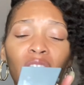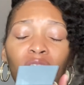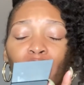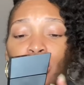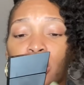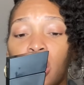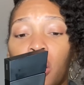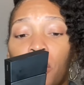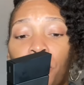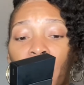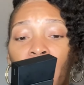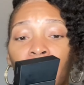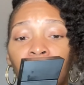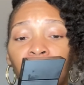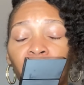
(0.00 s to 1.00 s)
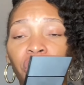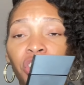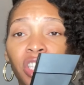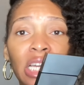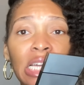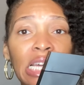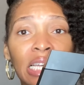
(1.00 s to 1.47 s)
So apparently
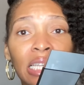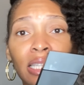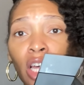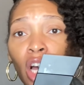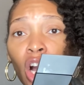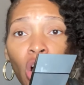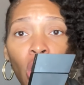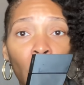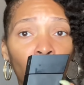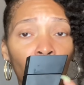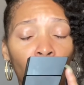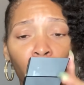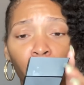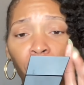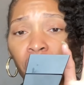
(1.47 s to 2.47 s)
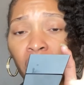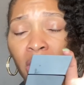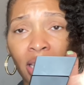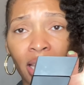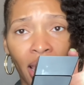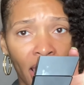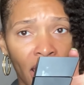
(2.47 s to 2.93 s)
she is the Coco
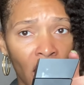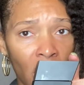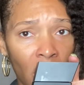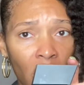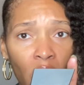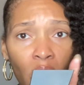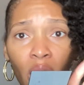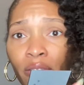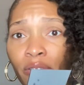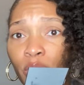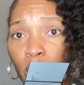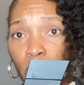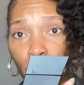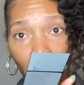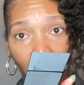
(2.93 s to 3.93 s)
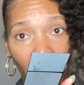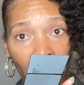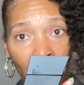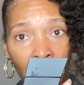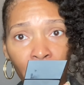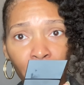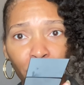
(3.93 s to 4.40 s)
Chanel of
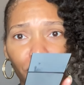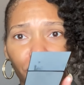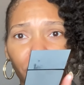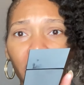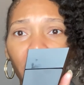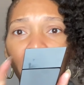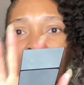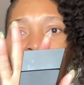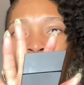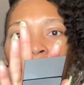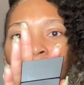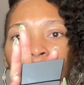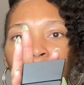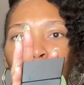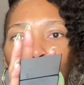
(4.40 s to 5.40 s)
Spain. Look at this